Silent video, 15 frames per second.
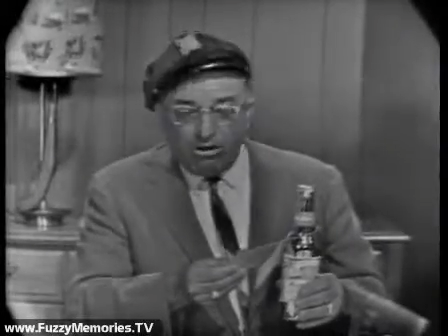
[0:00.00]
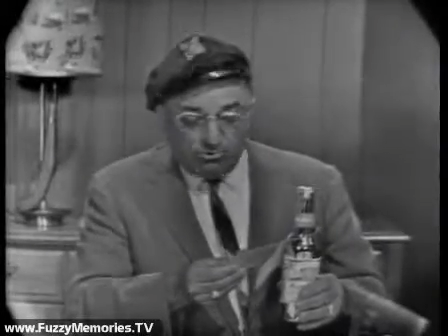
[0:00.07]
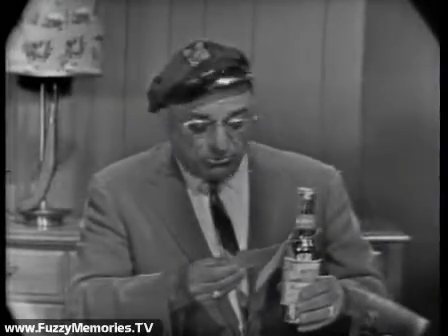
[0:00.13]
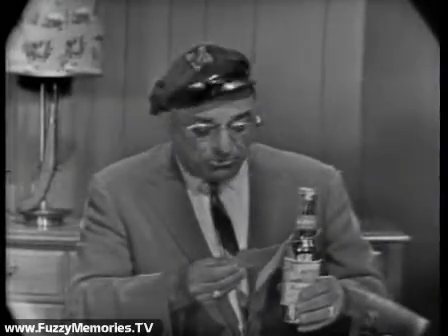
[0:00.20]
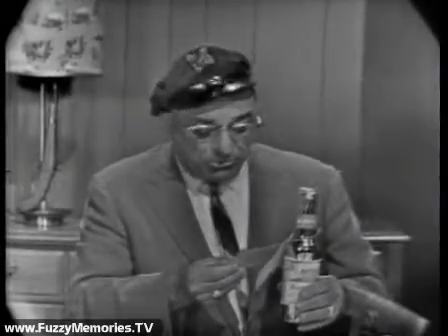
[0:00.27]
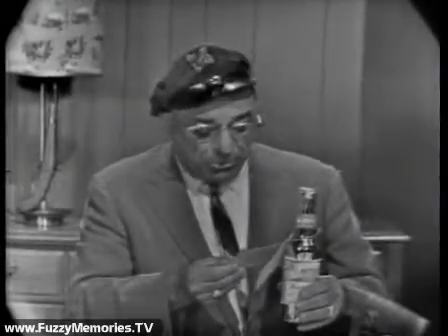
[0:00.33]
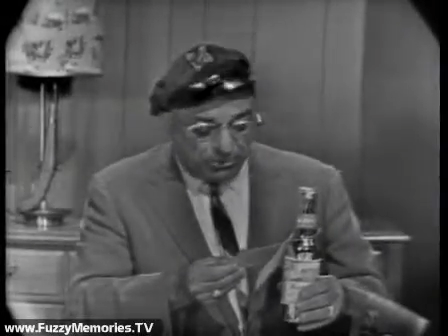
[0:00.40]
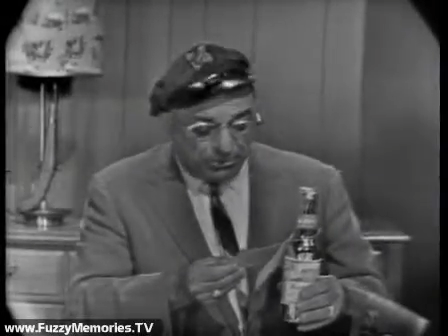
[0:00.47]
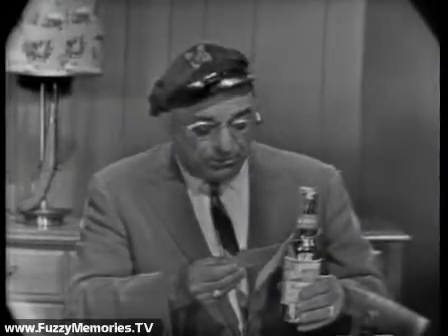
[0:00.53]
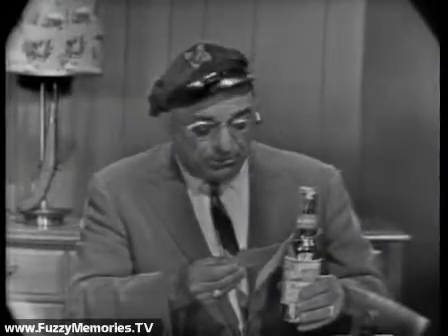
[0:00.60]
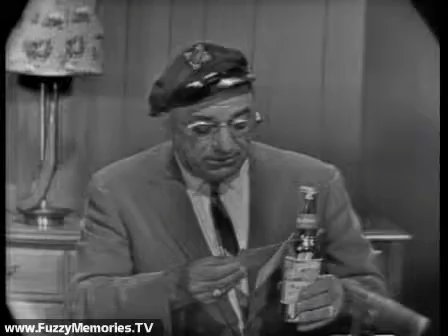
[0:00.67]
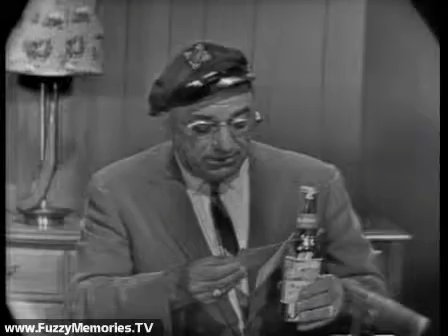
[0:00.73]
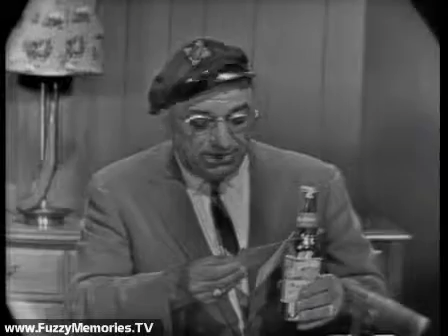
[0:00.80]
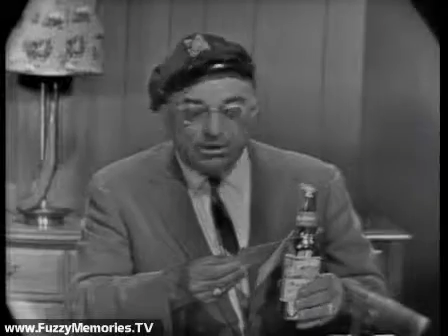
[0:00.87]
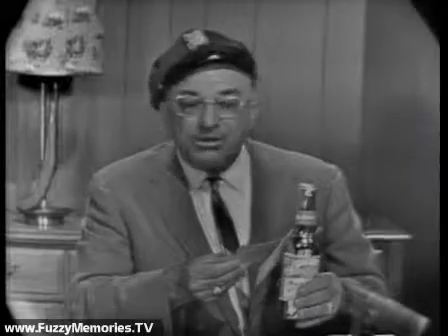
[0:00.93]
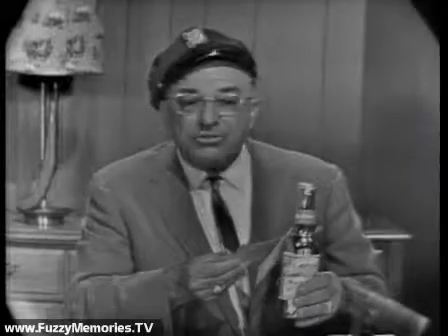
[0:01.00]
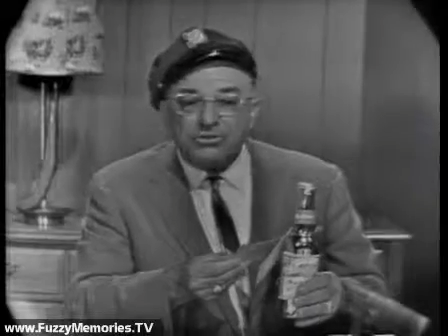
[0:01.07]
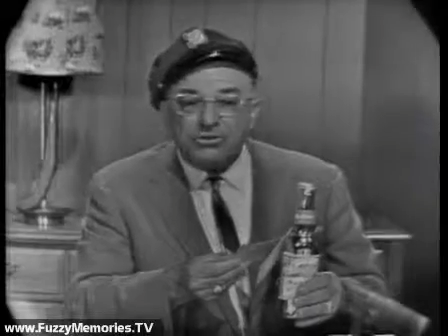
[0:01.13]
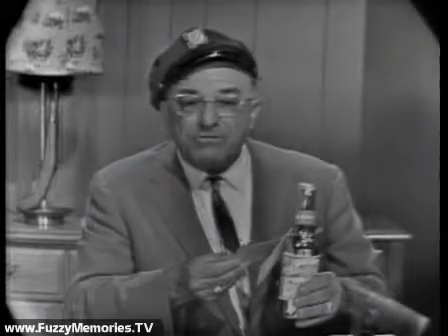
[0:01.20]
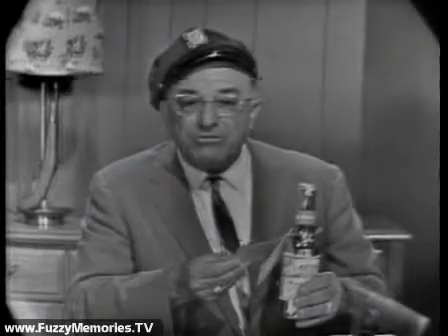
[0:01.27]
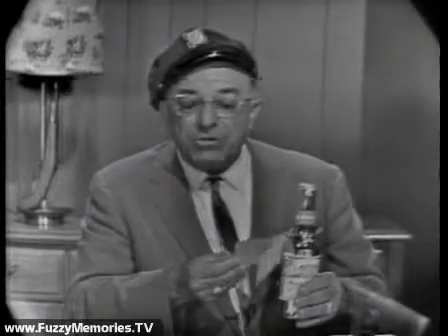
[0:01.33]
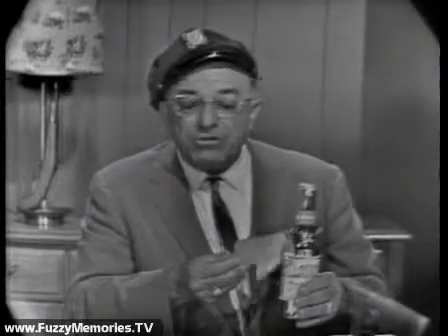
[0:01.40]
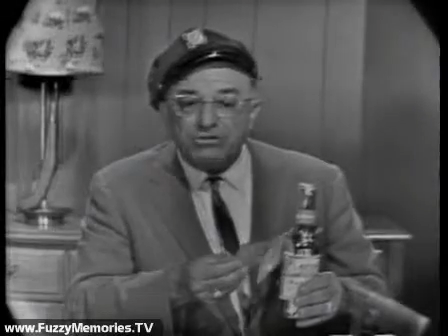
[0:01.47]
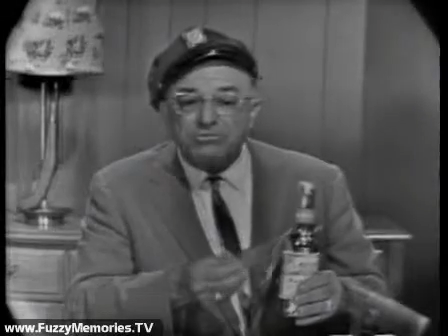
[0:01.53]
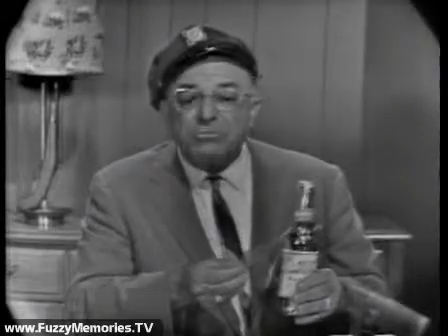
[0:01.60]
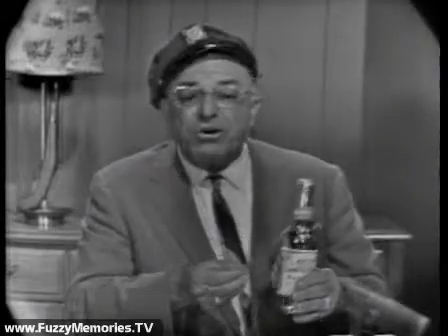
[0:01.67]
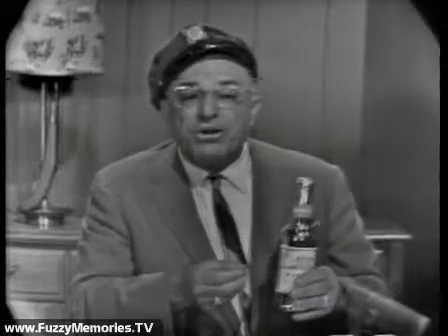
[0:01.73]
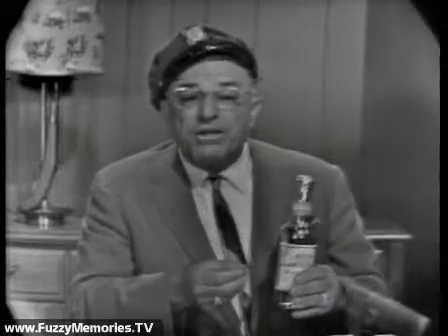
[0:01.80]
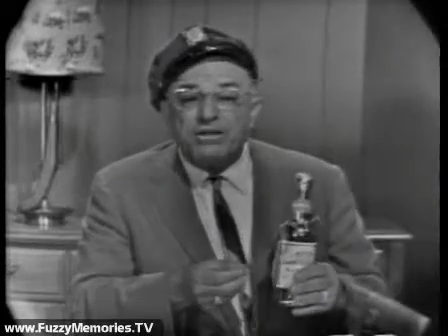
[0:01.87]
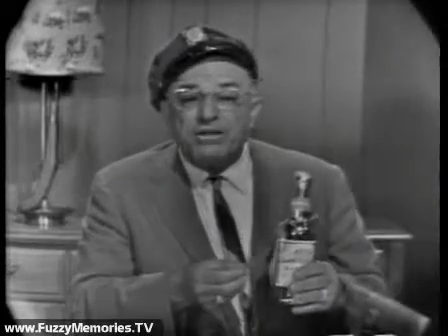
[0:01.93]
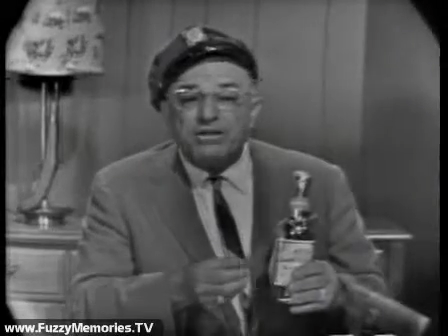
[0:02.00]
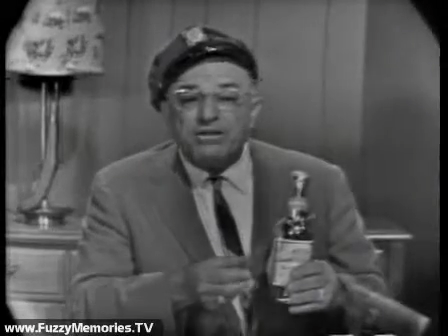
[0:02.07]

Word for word: It was brewed at 10:34 this morning.